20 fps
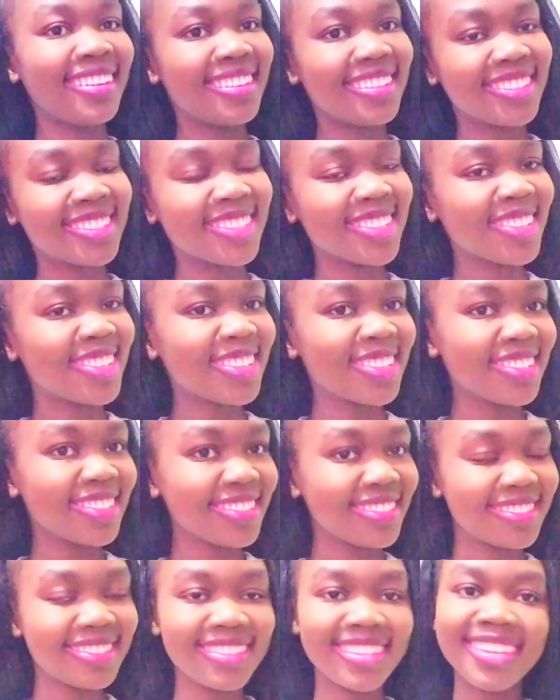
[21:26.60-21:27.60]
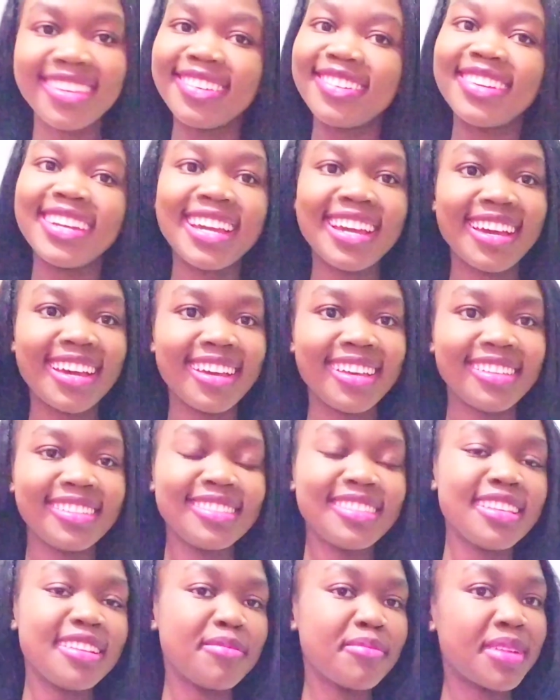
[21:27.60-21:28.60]
So see you
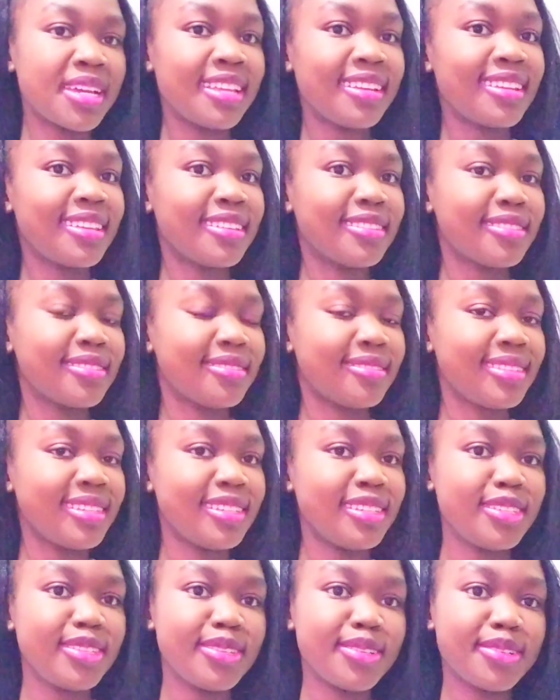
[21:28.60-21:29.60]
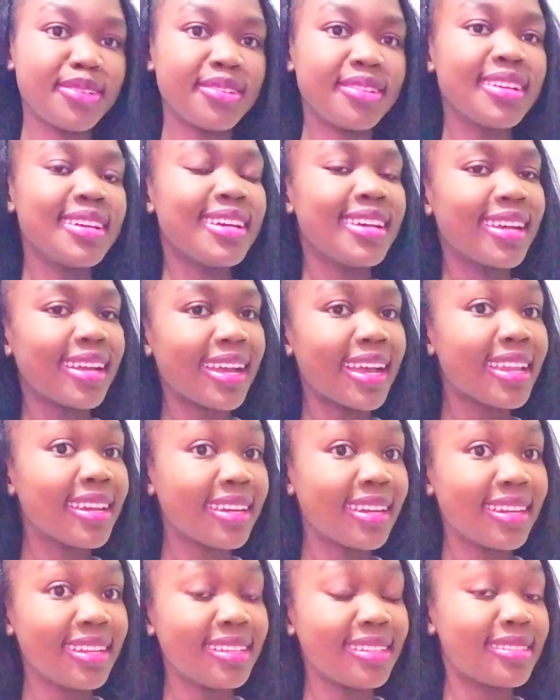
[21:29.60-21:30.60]
guys in my next video.
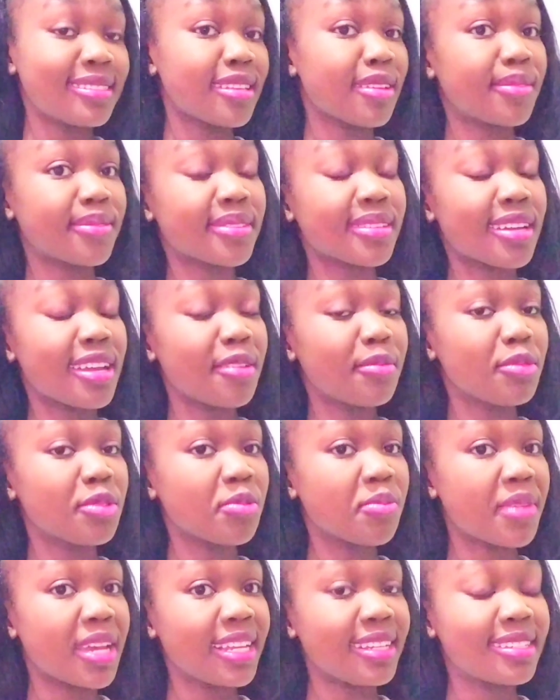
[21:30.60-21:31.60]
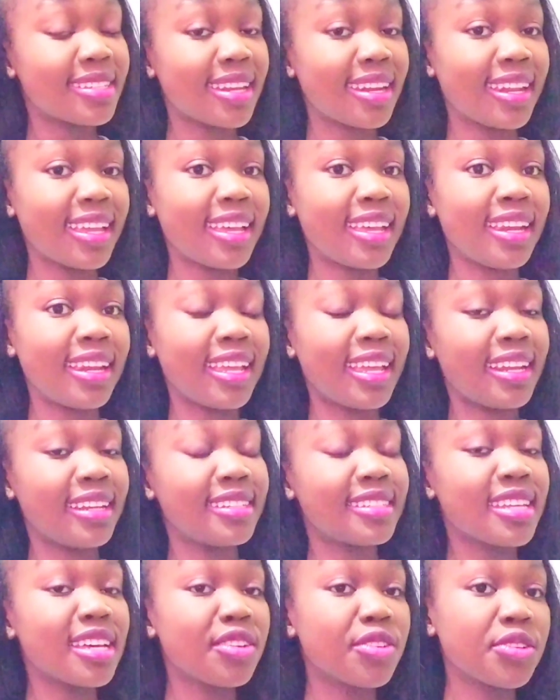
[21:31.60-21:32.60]
Kindly subscribe to my channel
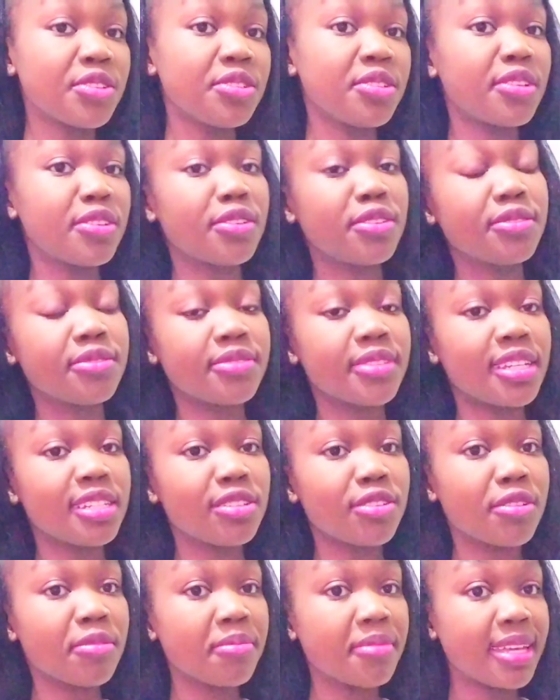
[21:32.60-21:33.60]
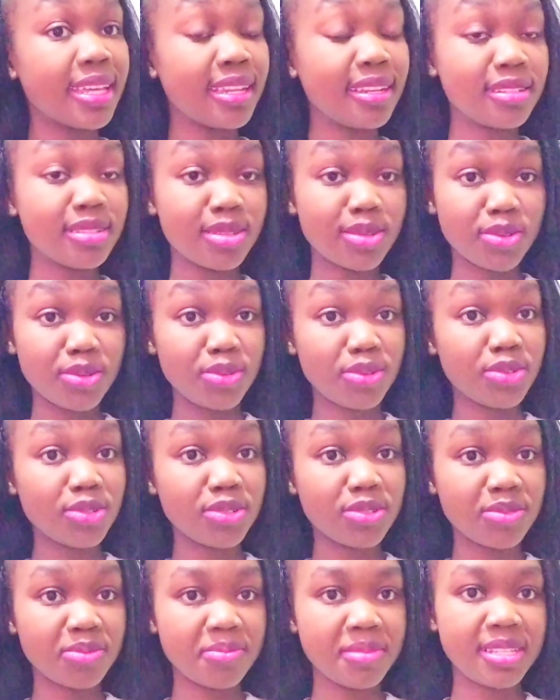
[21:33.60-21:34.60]
and turn on your notification bell so you
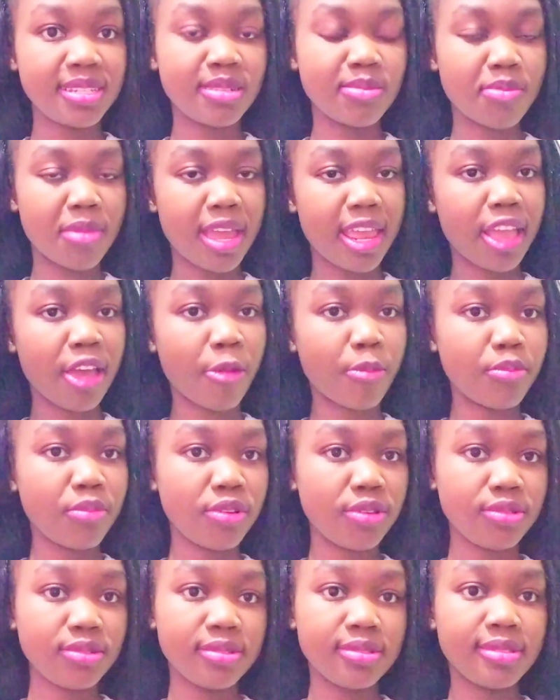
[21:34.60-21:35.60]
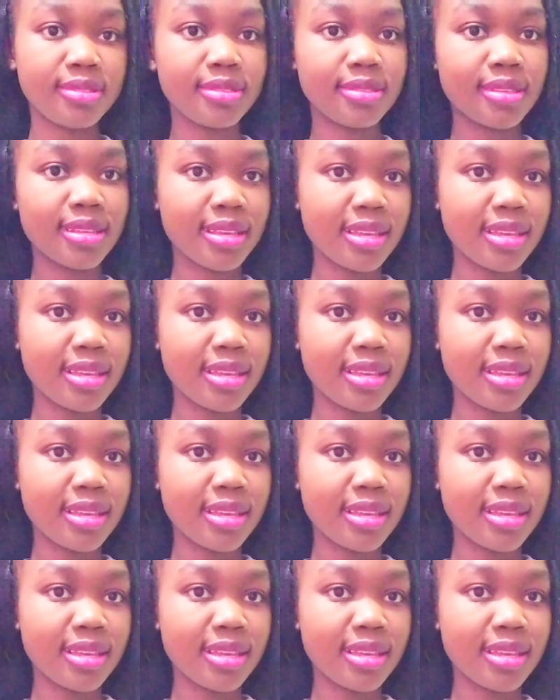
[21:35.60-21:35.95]
don't miss my uploads.